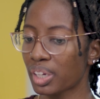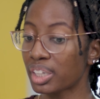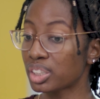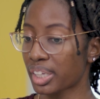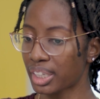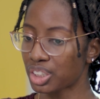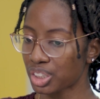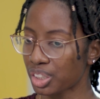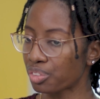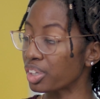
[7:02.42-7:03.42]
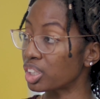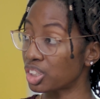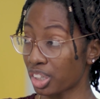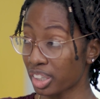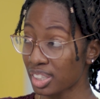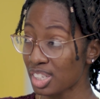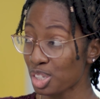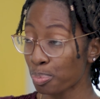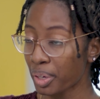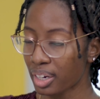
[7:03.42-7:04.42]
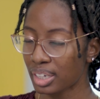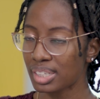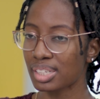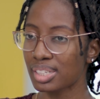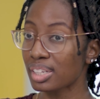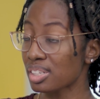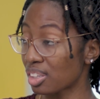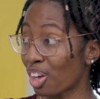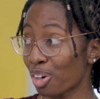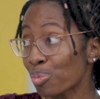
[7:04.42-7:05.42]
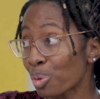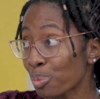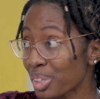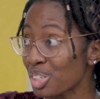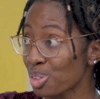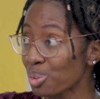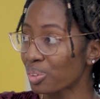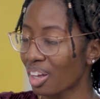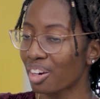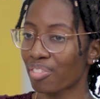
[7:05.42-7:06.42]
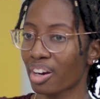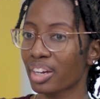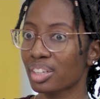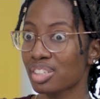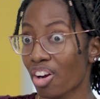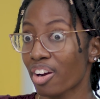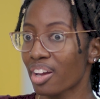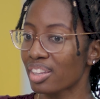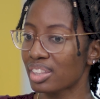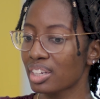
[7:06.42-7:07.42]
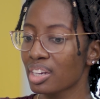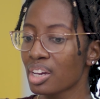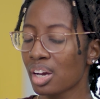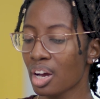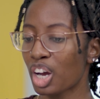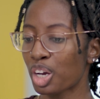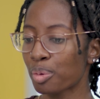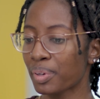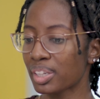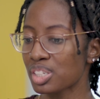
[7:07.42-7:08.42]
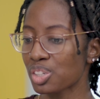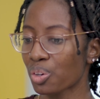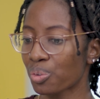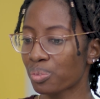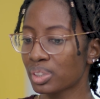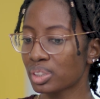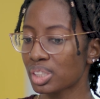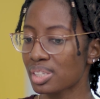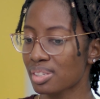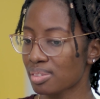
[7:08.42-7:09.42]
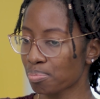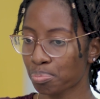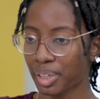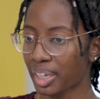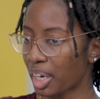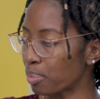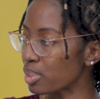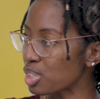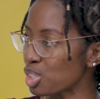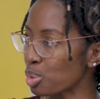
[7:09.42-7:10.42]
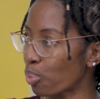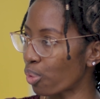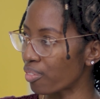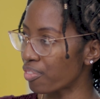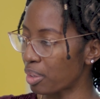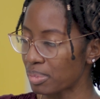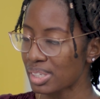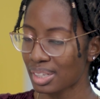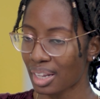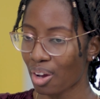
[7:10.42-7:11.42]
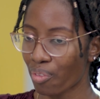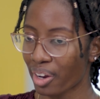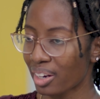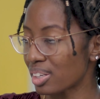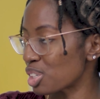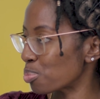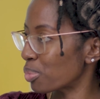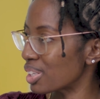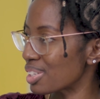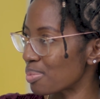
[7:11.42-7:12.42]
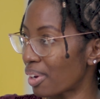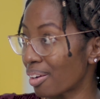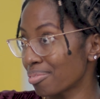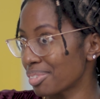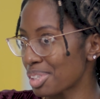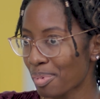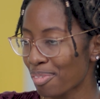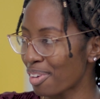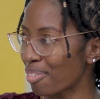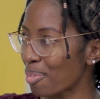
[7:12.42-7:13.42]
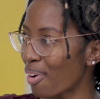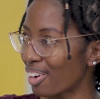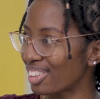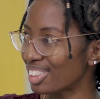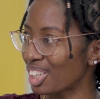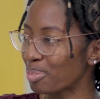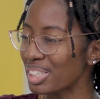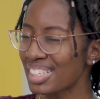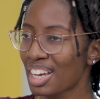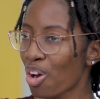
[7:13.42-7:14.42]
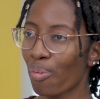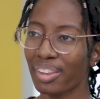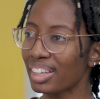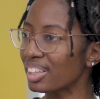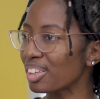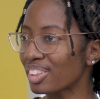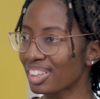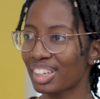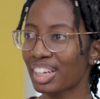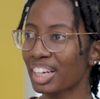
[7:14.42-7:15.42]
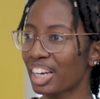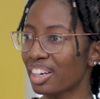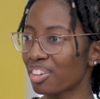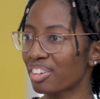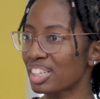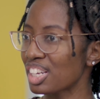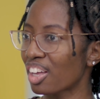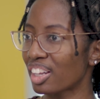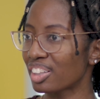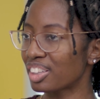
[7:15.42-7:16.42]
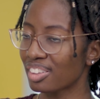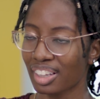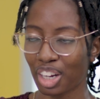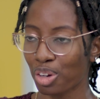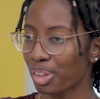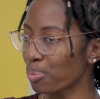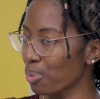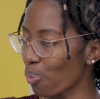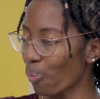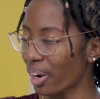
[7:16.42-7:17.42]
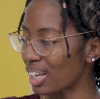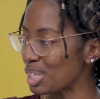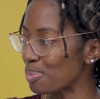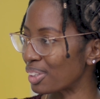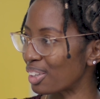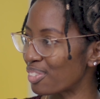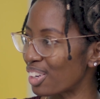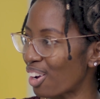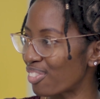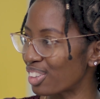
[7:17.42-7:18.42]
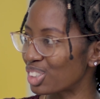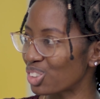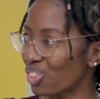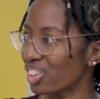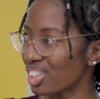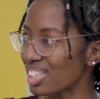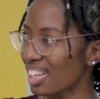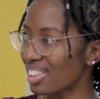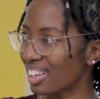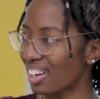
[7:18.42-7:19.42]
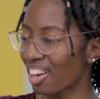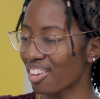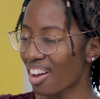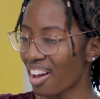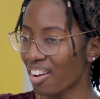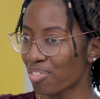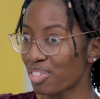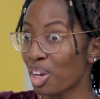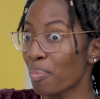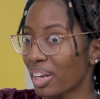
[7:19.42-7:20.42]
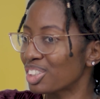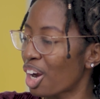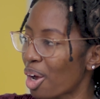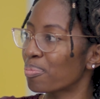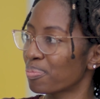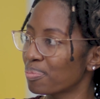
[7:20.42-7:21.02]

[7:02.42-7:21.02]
education and reassurance to parents, because that's a lot of what we do. A lot of our kids are healthy. And so just being able to support families in that way is my favorite part of the job. Just when they leave the clinic and you can tell that like a weight has been lifted off their shoulders, I think I've done my job,